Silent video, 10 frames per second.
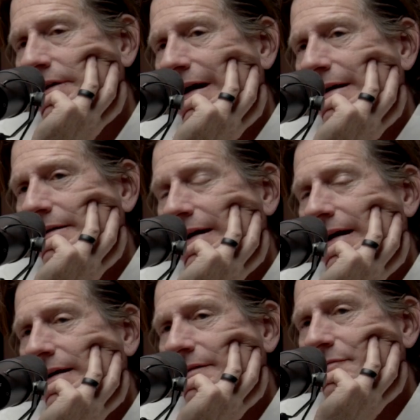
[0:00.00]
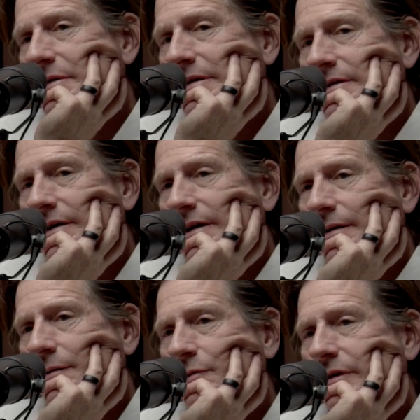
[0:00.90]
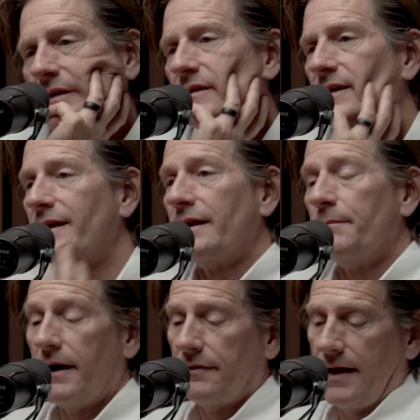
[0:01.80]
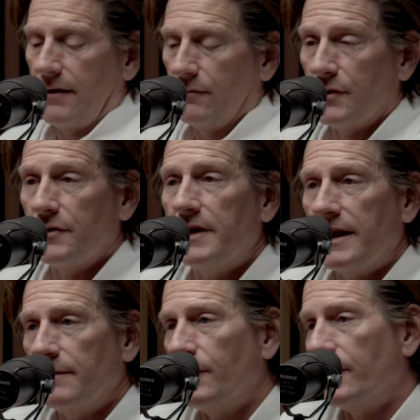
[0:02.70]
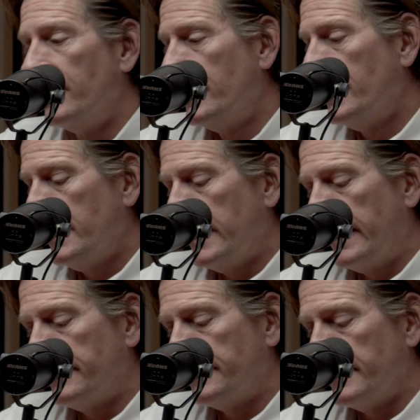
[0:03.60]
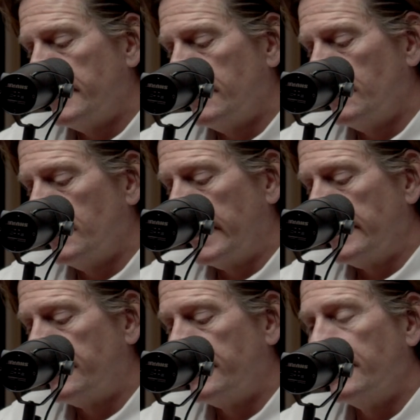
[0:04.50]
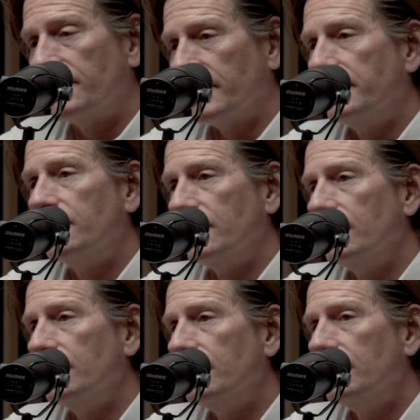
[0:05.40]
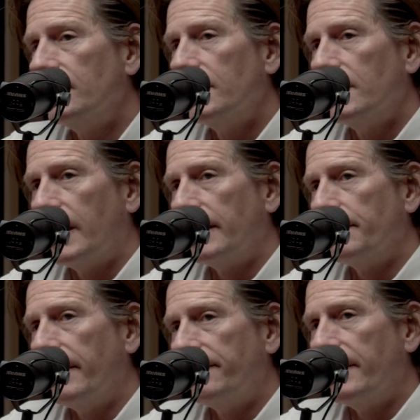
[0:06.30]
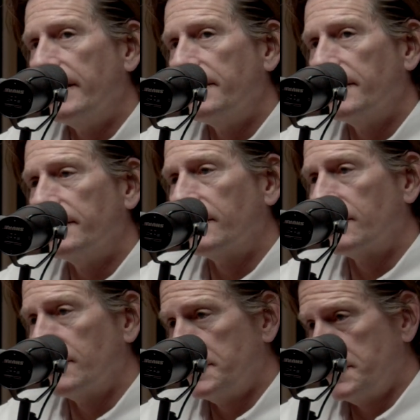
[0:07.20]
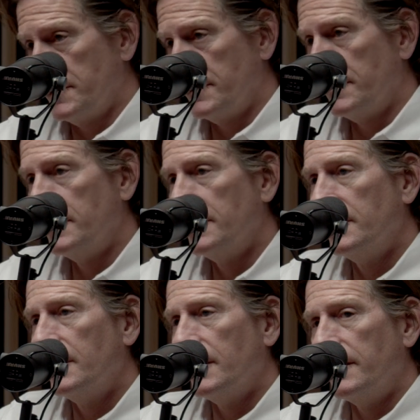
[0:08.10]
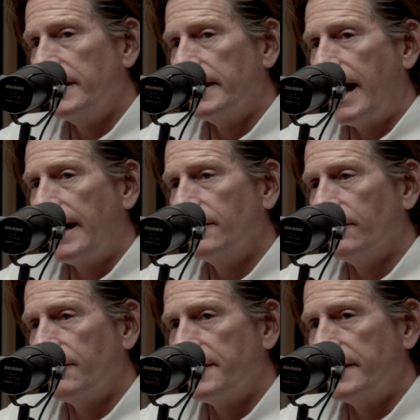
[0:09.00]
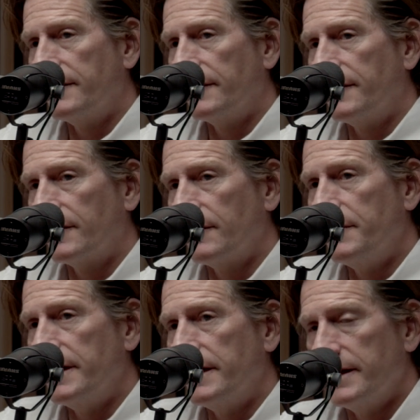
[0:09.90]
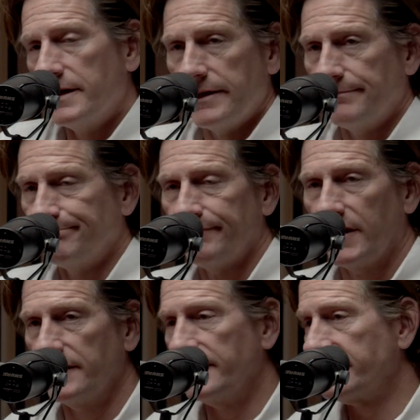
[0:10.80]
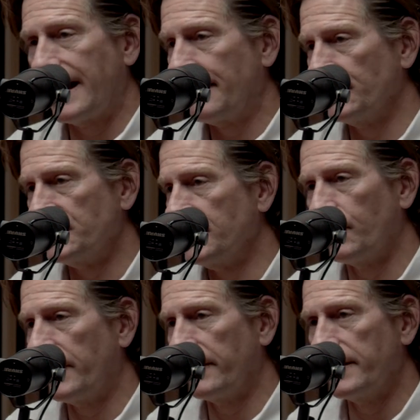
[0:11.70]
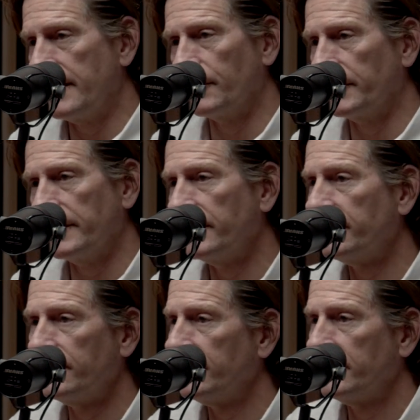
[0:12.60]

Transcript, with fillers: I, I've been uh, really thinking about that word neighbor as it relates centrally to like my faith as a Christian. That I don't think that there can be any discipleship without neighborliness.